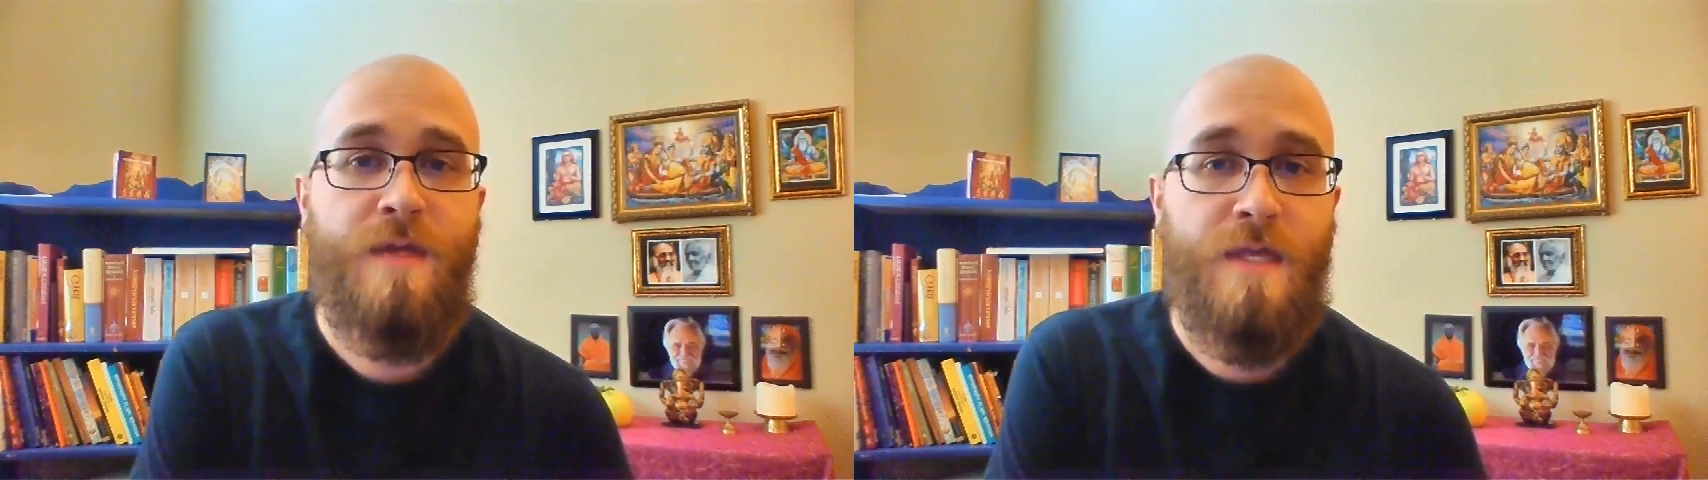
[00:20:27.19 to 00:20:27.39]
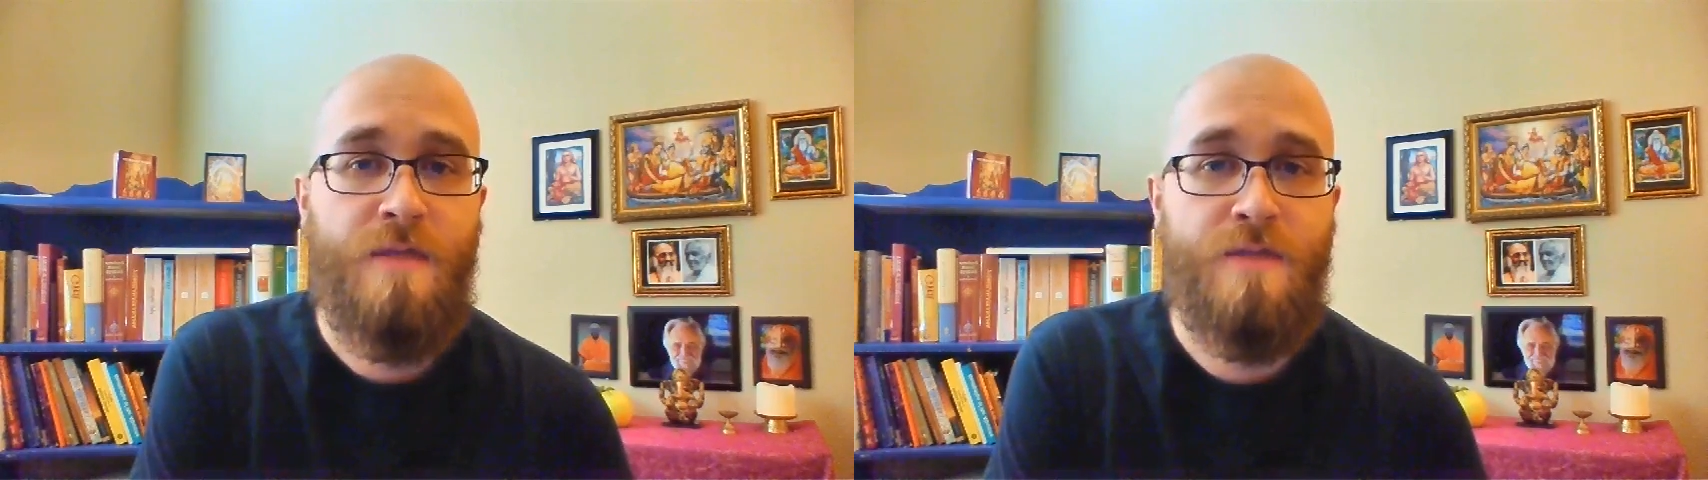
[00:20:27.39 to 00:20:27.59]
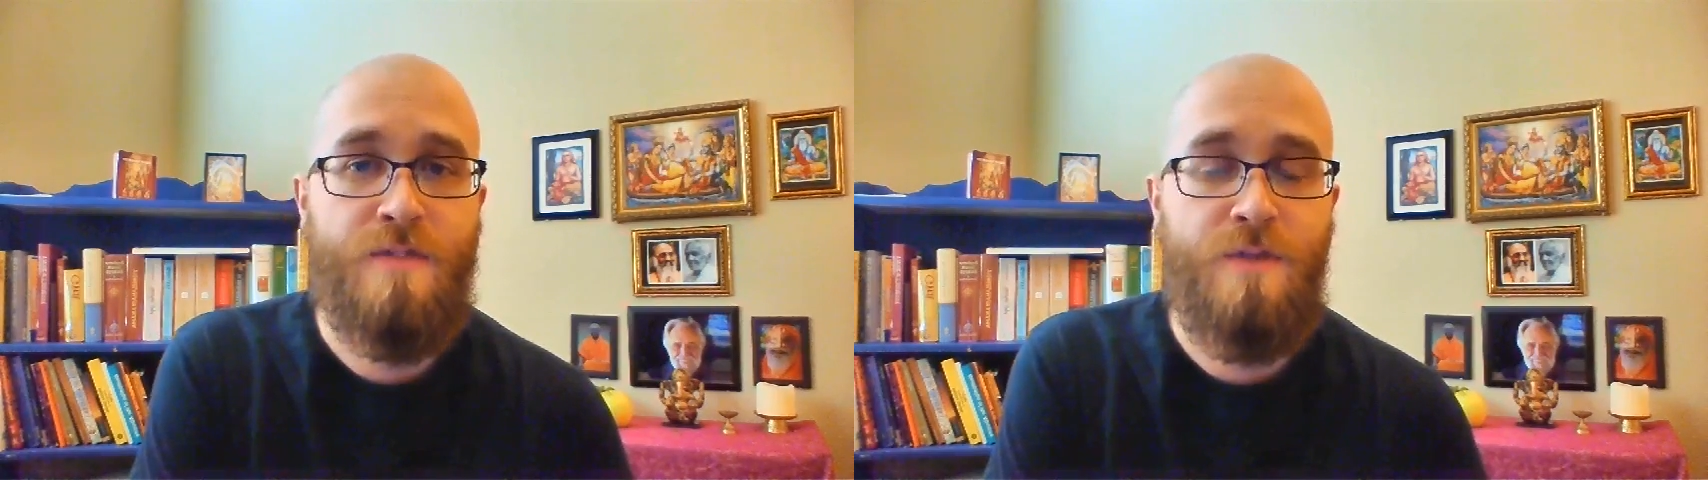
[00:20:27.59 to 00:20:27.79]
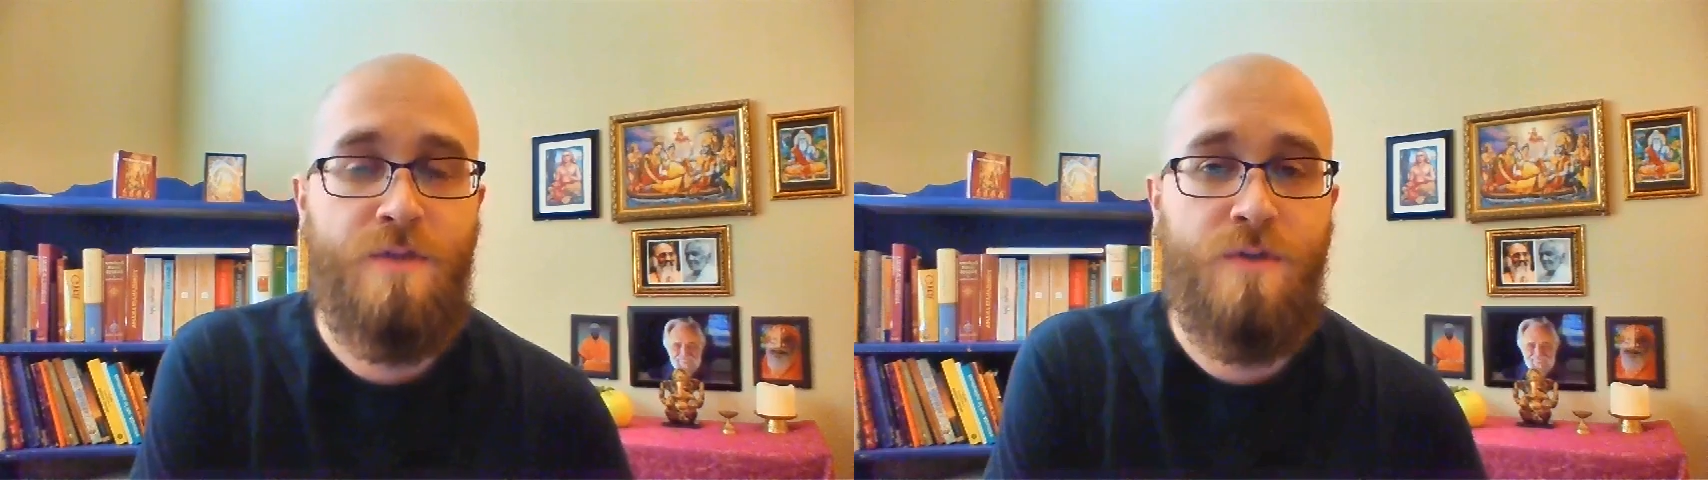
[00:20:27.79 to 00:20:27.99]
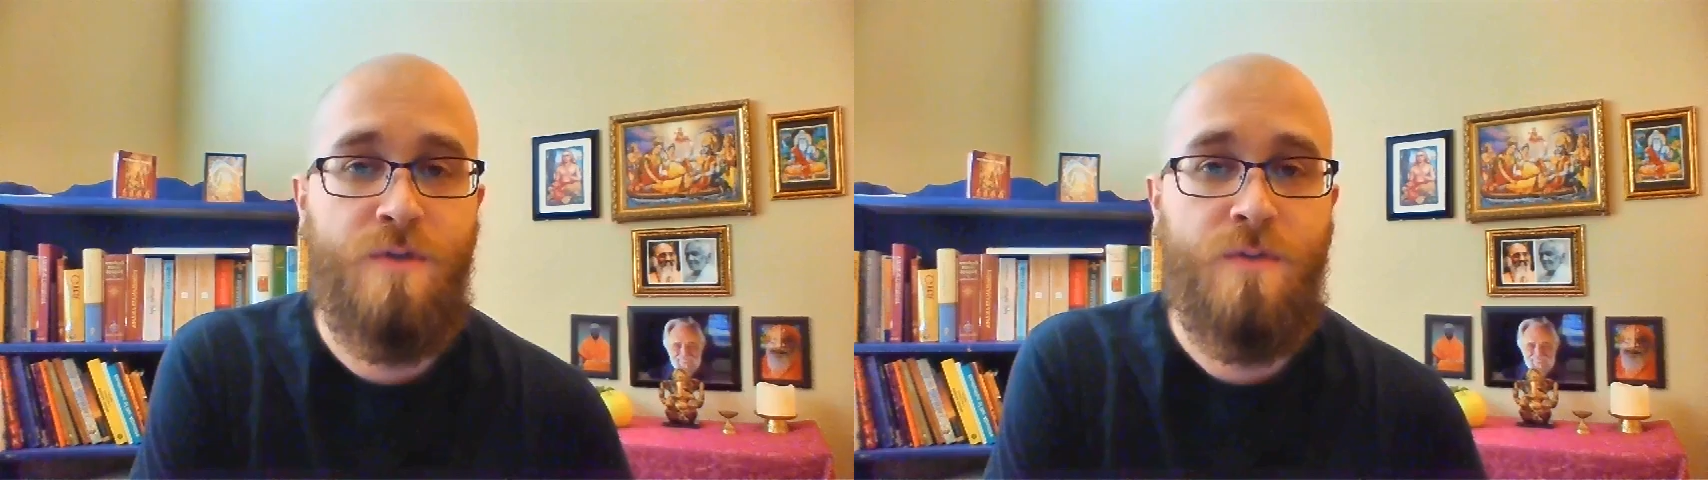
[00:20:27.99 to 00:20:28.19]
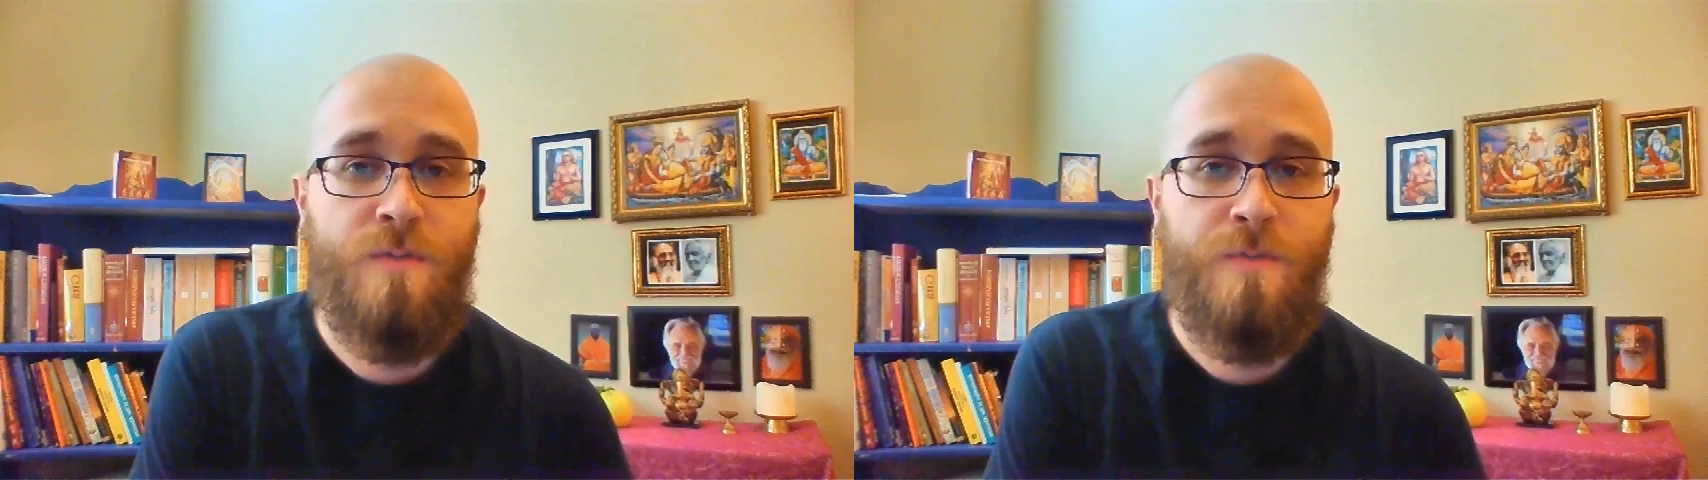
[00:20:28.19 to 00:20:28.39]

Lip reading: into